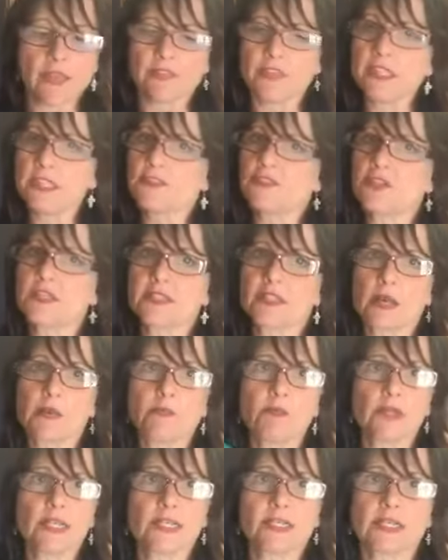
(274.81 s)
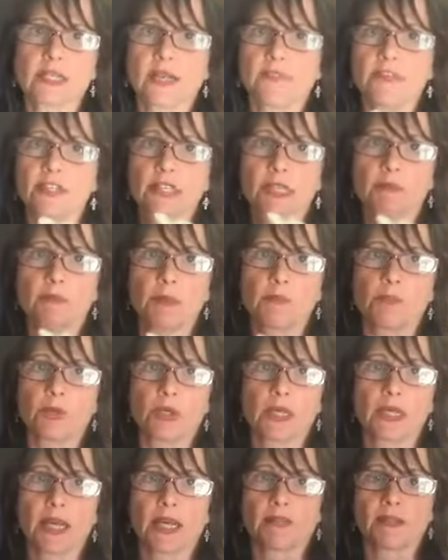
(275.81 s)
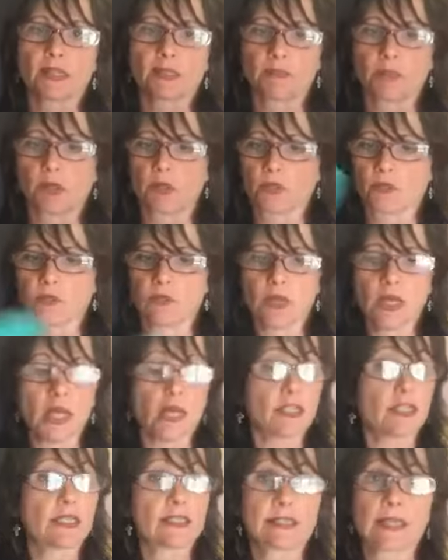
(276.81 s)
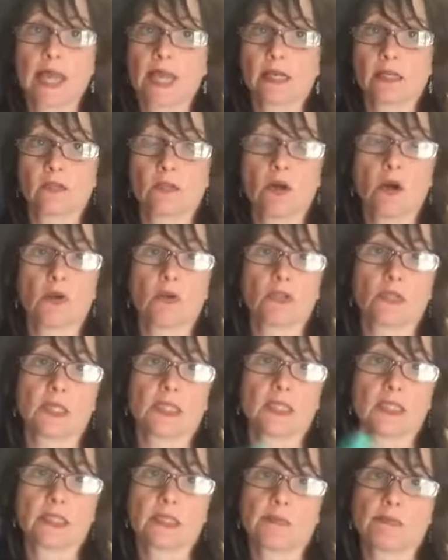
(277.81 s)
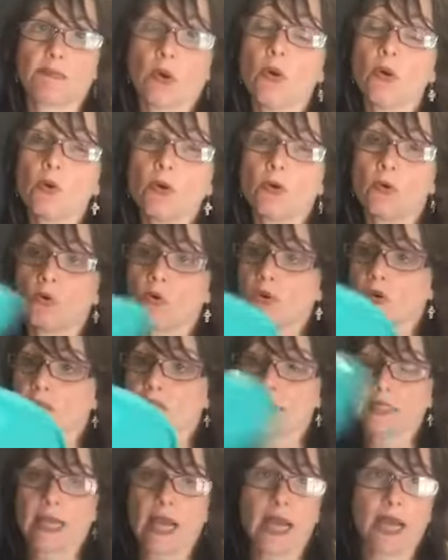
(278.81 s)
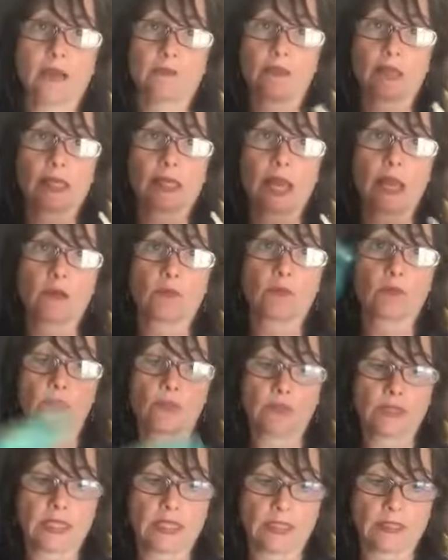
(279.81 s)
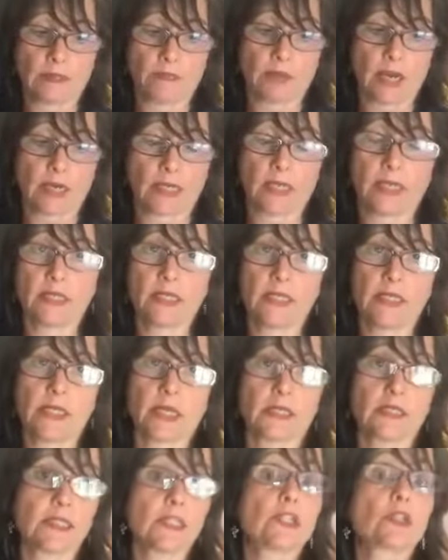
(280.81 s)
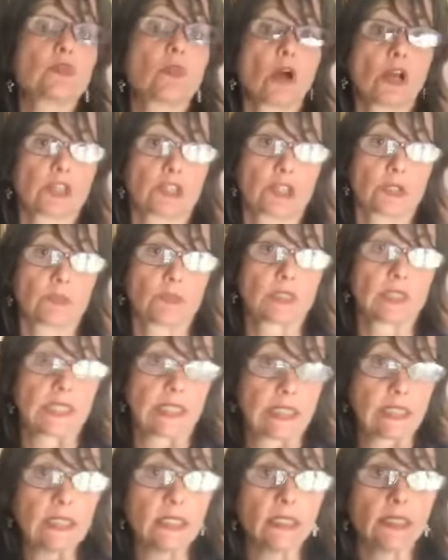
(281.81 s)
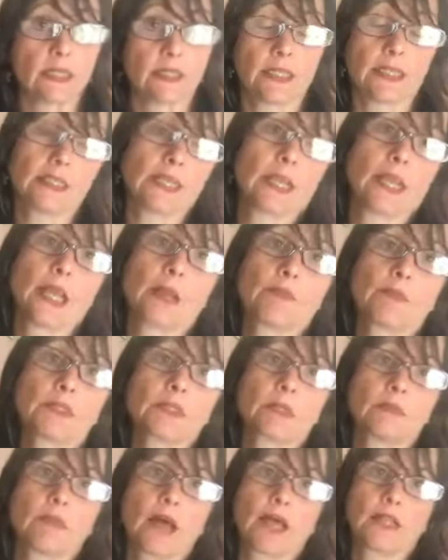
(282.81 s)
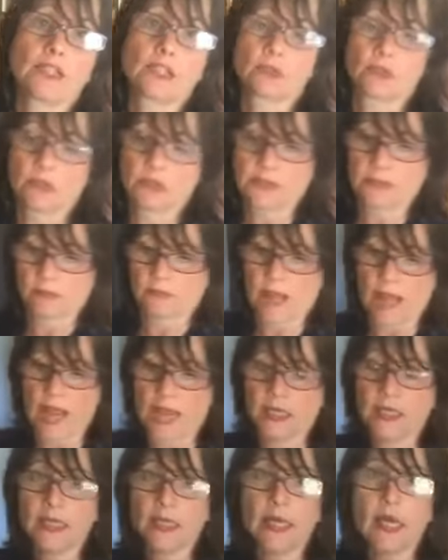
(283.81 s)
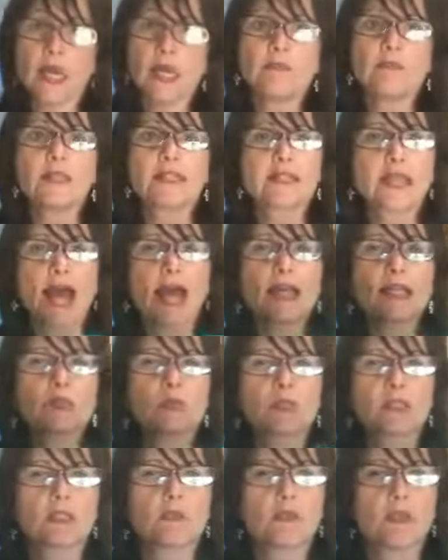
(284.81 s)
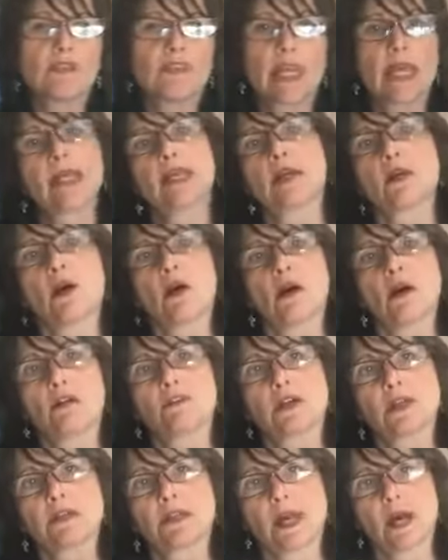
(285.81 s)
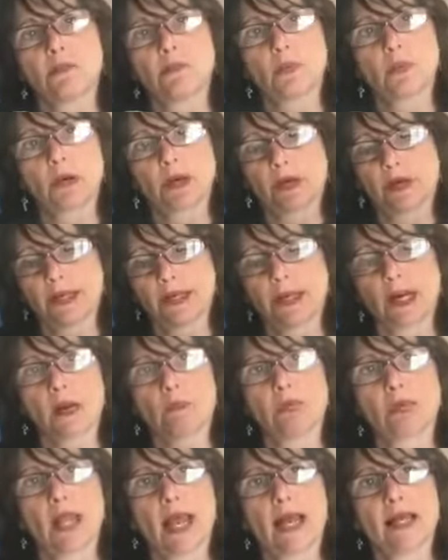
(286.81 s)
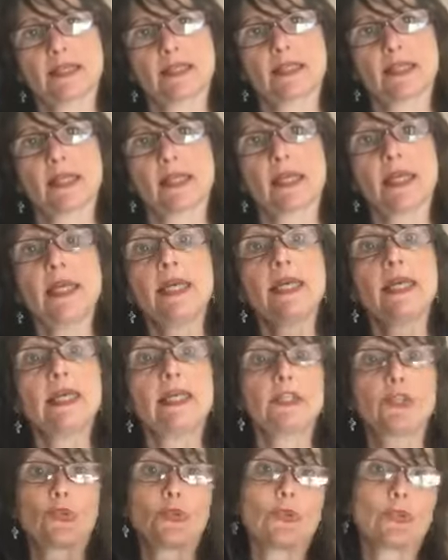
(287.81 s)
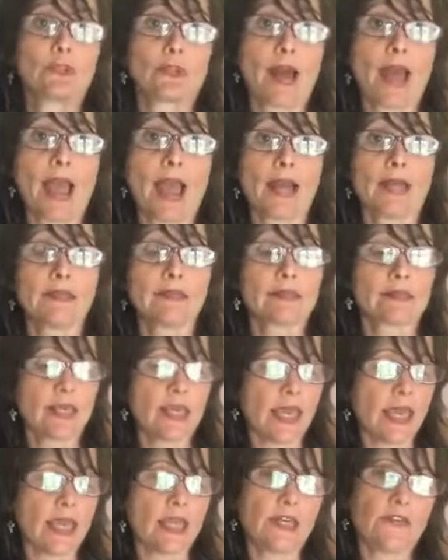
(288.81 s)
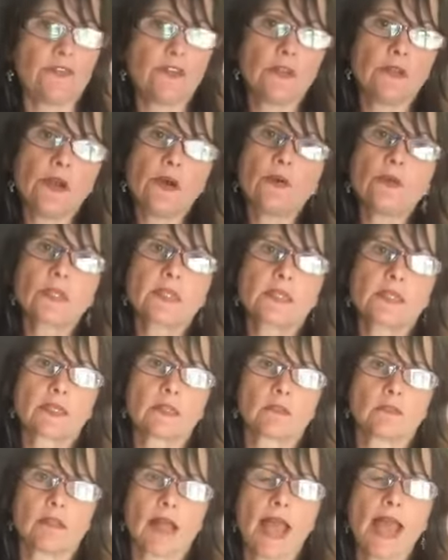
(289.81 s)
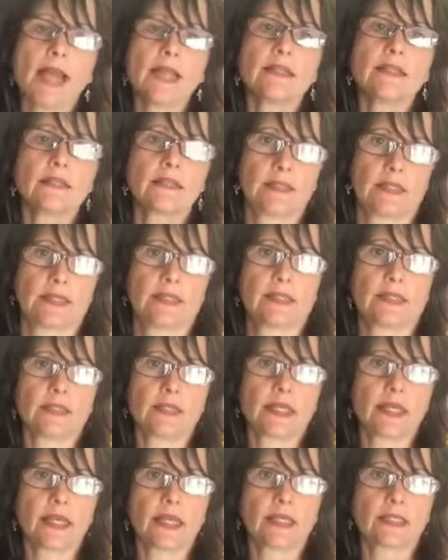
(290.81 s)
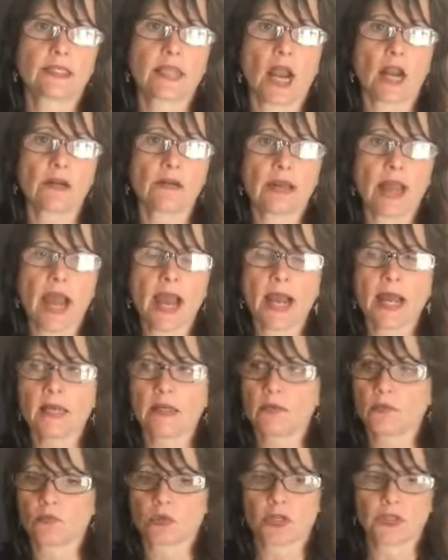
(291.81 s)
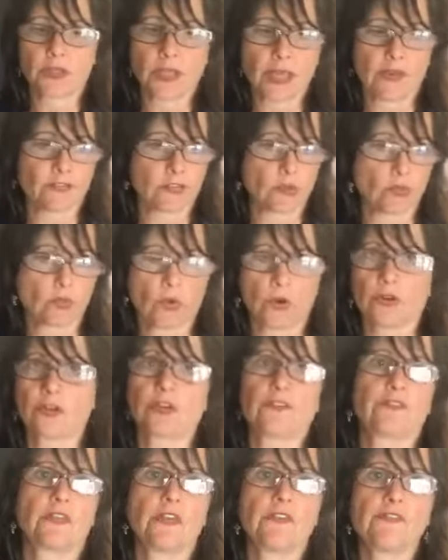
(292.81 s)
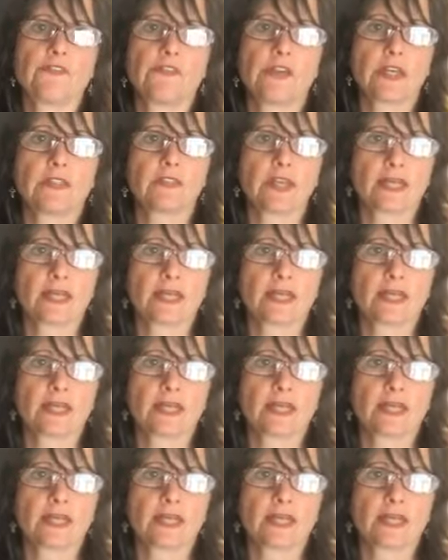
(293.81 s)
This, for some reason, every time I put it on this bowl, does not close, and it's the bowl or the top that got ruined in the dishwasher with the heat. I think that happens to us a lot. Besides, we've taken all of our Tupperware and our plastic into glass, and if you notice, the glass lids and things are not where you have to wonder if they fit.